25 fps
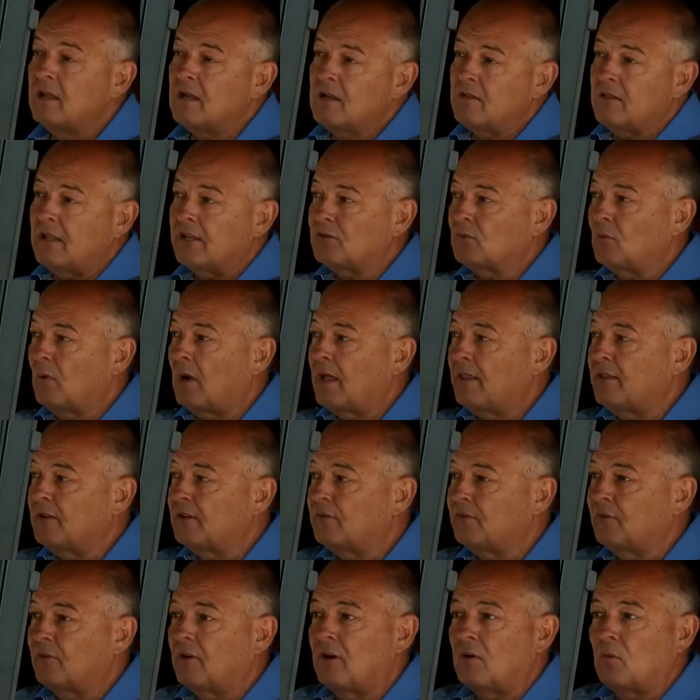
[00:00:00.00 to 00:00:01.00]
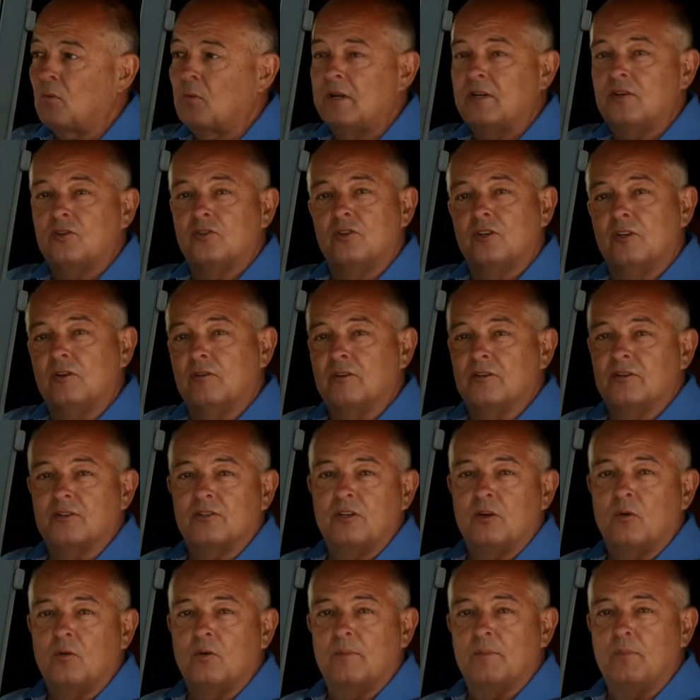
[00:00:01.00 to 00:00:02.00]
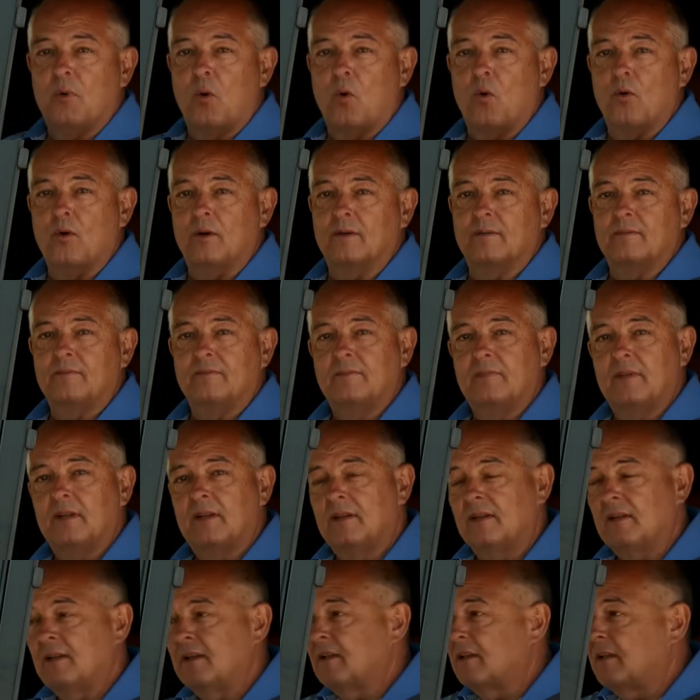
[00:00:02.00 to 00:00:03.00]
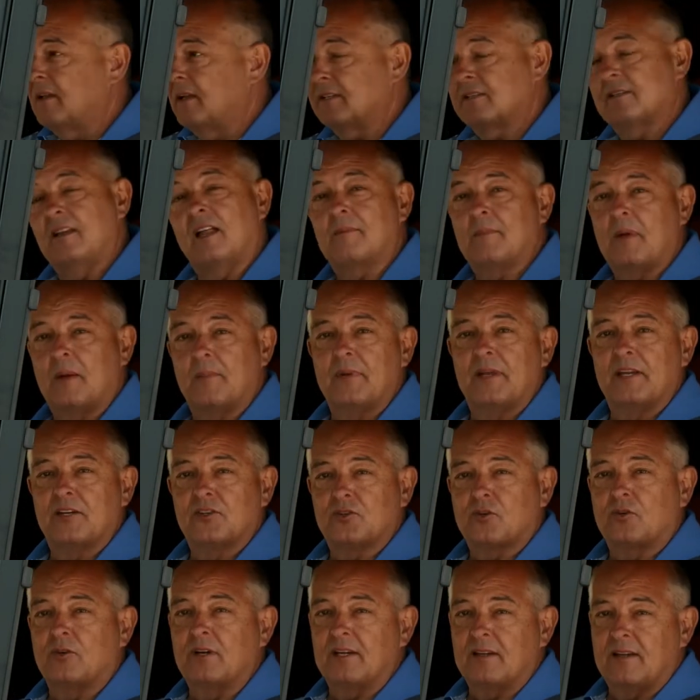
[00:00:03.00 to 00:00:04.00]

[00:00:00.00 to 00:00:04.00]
That's why this front windshield is so important. It's like my big screen